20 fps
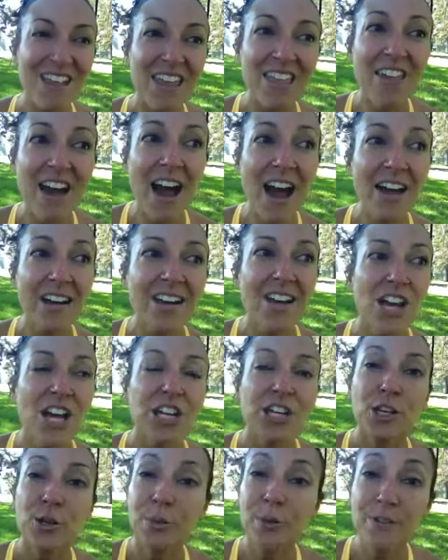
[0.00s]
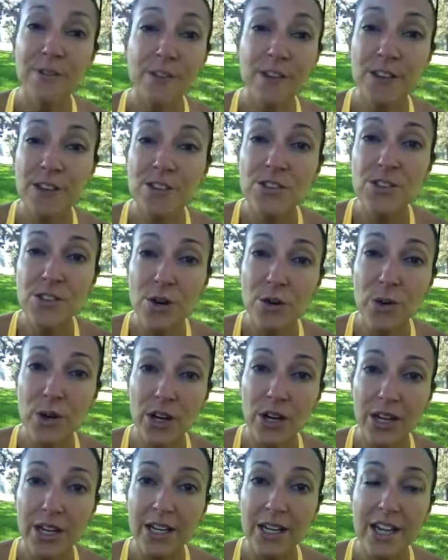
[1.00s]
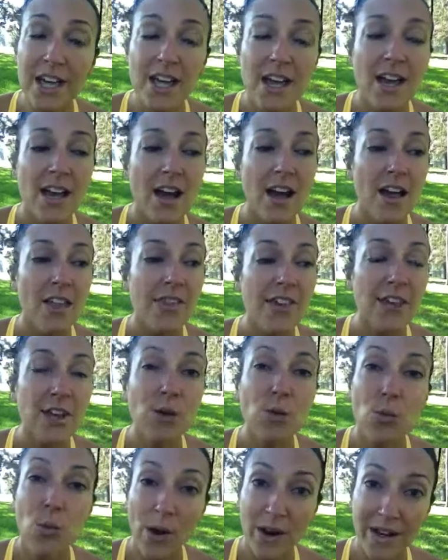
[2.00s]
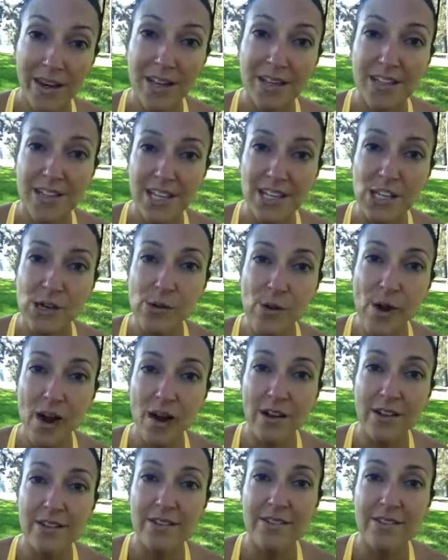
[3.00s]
that you'll be feeling so good that you'll want to continue on.